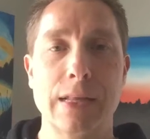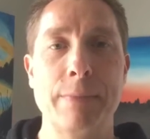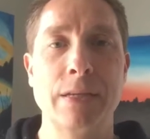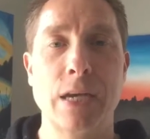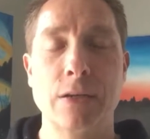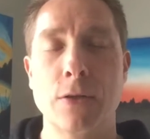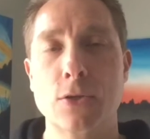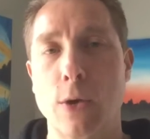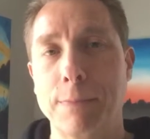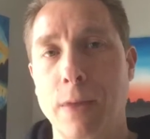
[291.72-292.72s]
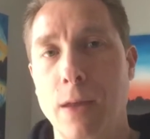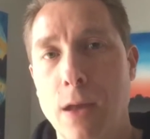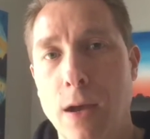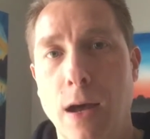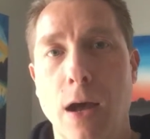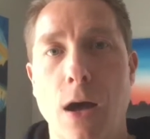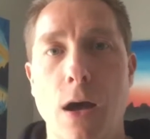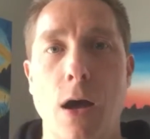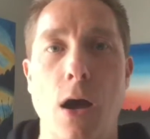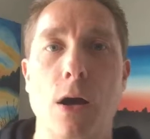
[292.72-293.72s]
Let me tell you another story.
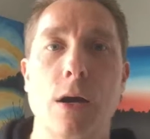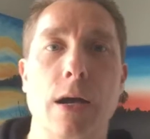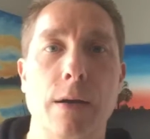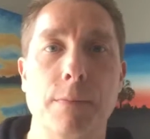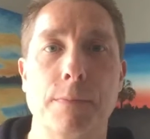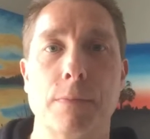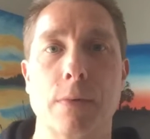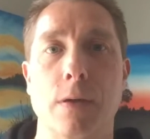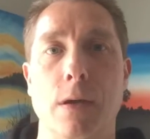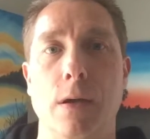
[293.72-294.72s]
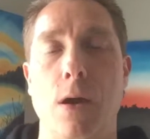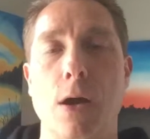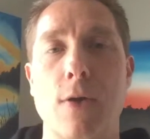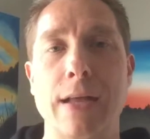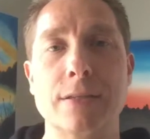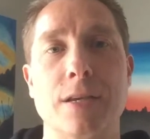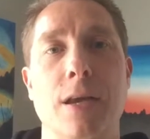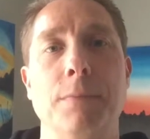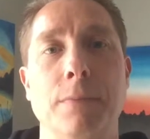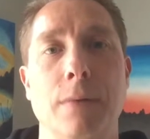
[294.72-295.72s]
Our
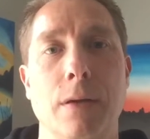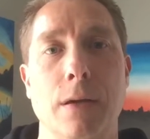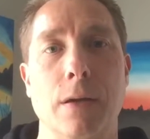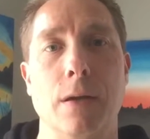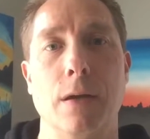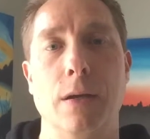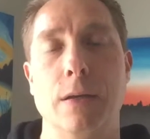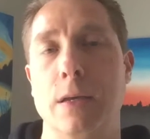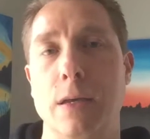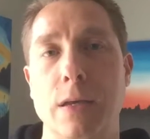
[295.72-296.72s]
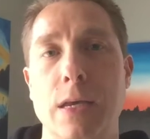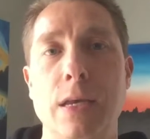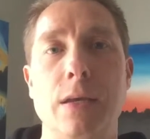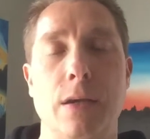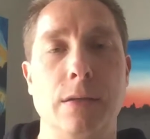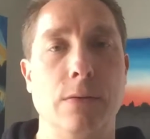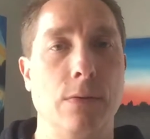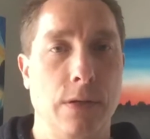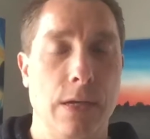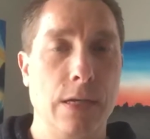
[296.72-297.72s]
grandson, he
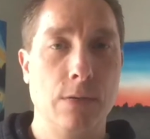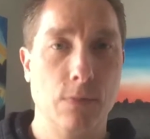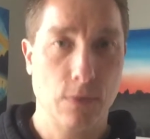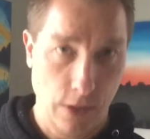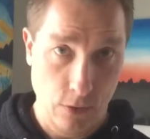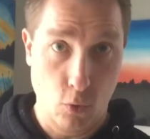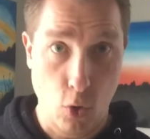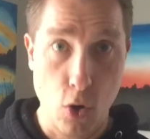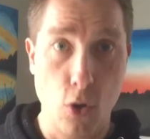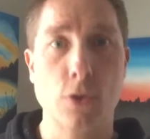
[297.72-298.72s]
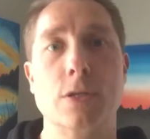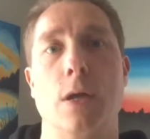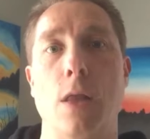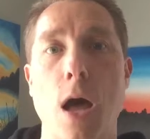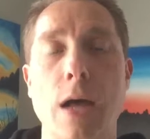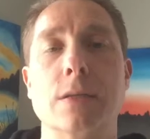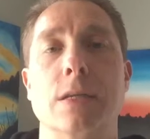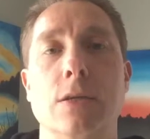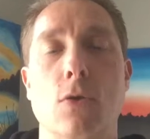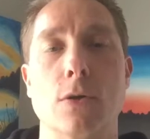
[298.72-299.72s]
crawls a
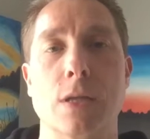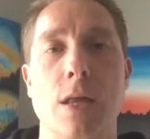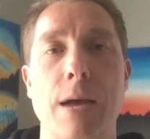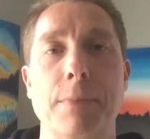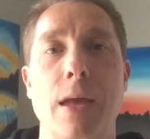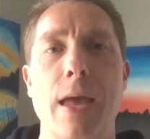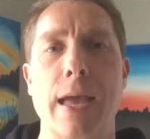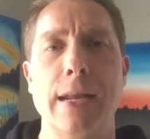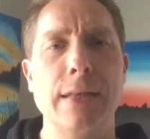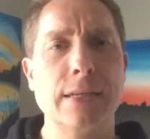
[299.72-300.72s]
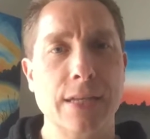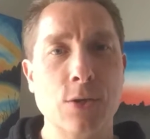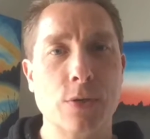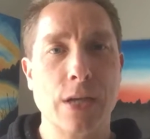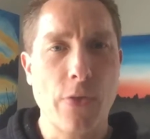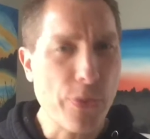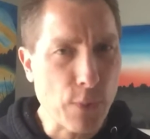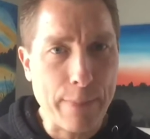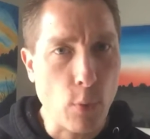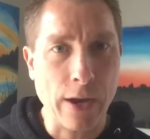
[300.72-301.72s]
lot. And he had this interesting
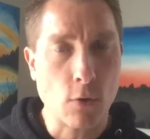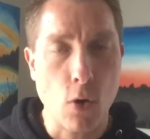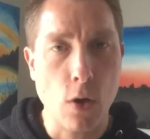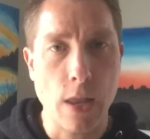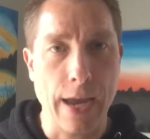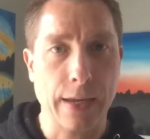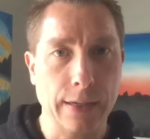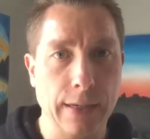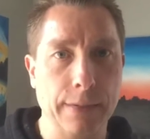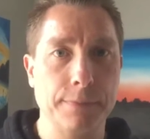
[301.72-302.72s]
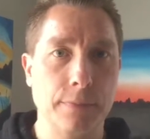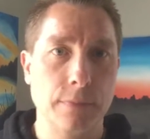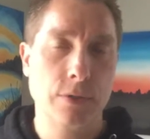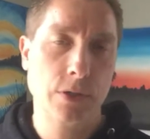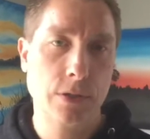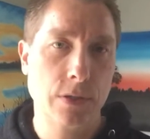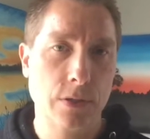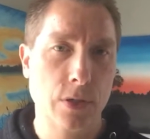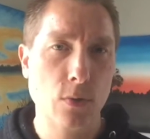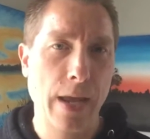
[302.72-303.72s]
3-point crawl, like
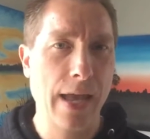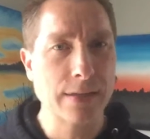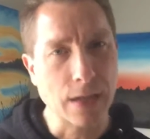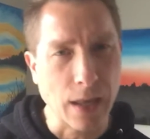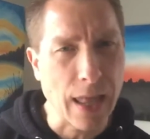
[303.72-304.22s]
2 hands and a